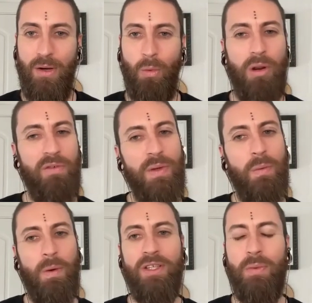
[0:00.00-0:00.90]
What if we
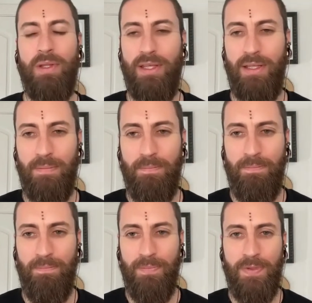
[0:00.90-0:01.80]
worked with it,
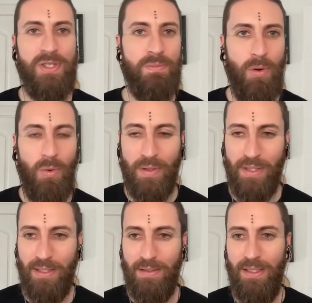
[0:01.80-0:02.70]
spoke with
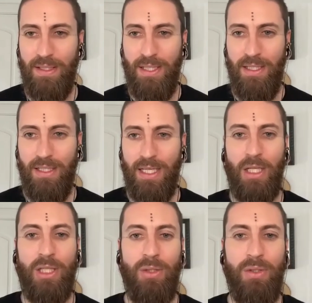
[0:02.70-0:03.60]
it,
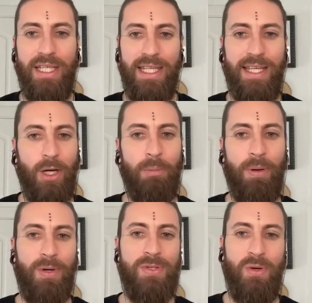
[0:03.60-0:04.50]
included it in our
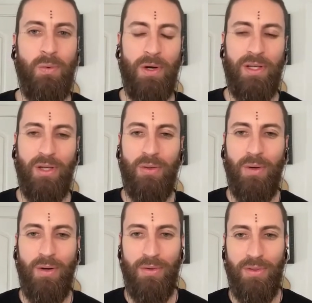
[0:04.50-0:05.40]
personal work and
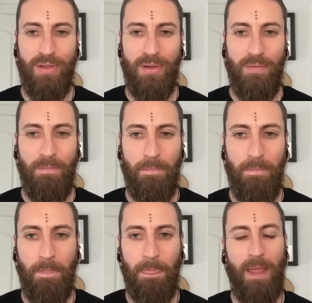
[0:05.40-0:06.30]
growth?
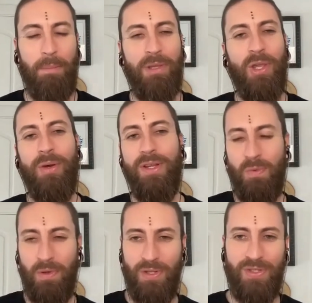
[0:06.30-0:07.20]
I'm
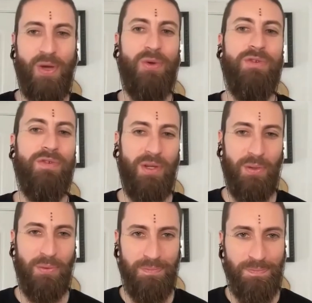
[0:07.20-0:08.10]
curious where this goes for
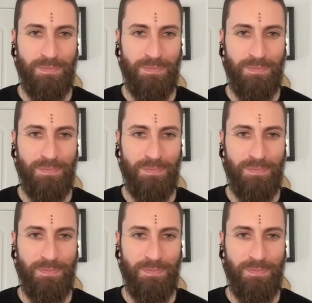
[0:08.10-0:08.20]
you.